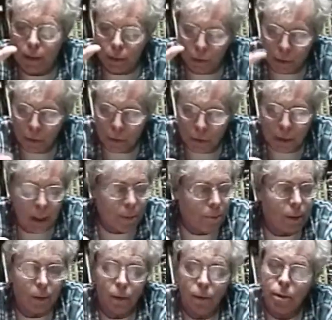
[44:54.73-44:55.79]
during those same
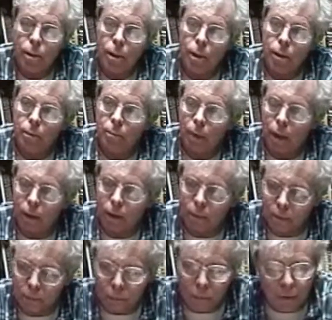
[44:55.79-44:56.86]
years,
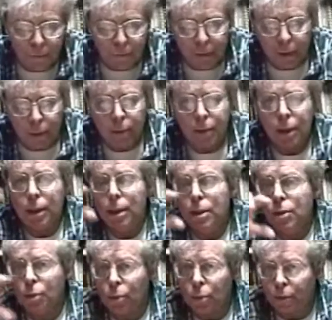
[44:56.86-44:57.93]
Raphael did his
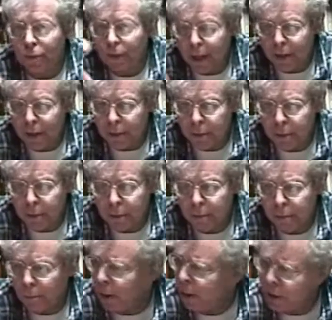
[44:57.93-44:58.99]
School of Athens,
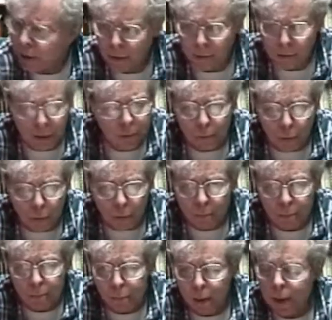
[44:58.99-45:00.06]
right there in
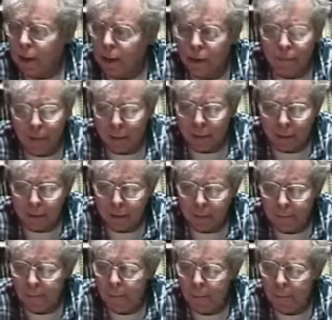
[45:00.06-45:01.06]
Rome, right at the Vatican.